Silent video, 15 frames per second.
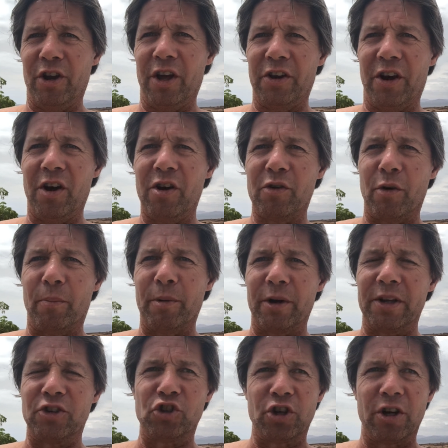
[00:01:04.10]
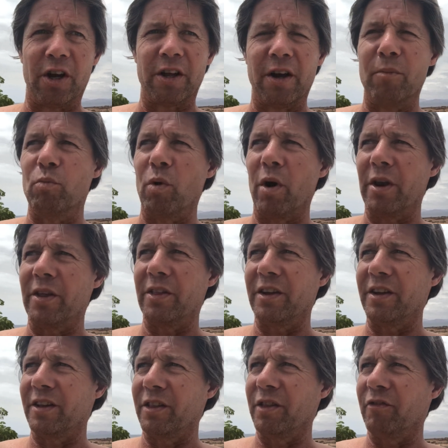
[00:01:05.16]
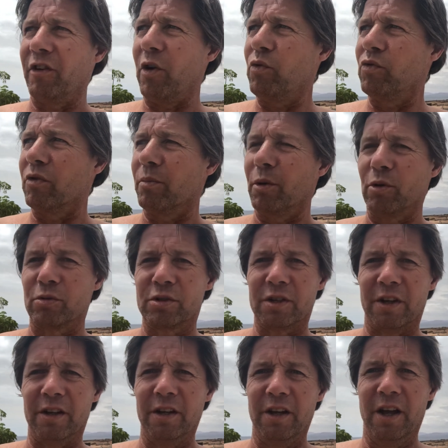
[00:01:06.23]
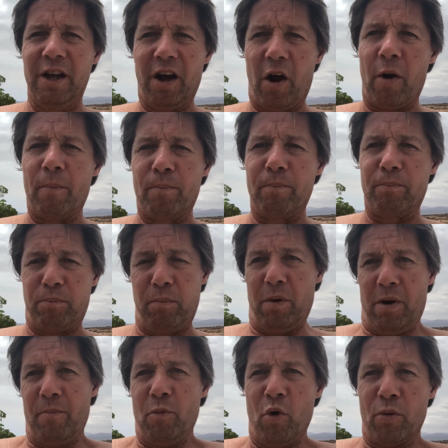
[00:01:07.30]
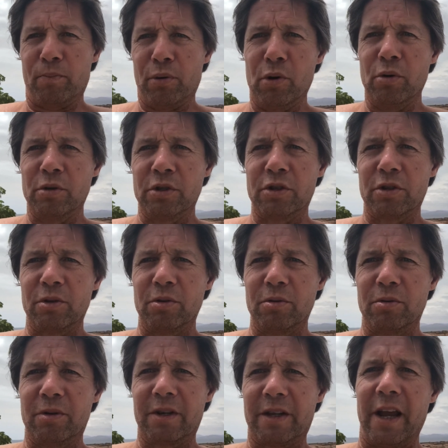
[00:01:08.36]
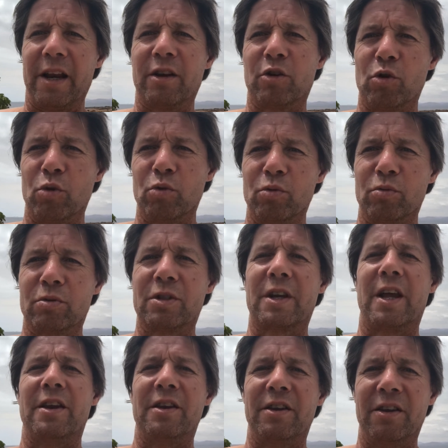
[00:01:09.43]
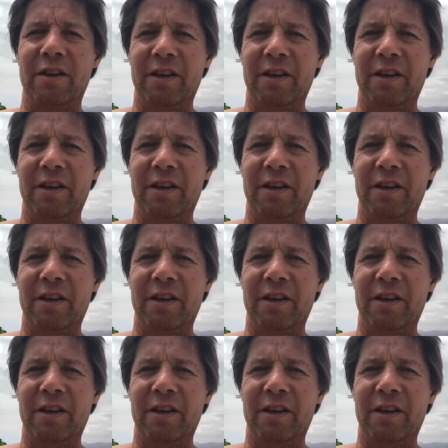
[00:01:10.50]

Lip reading: had a heart operation, I am one of the vulnerables that are more prone to getting colds, getting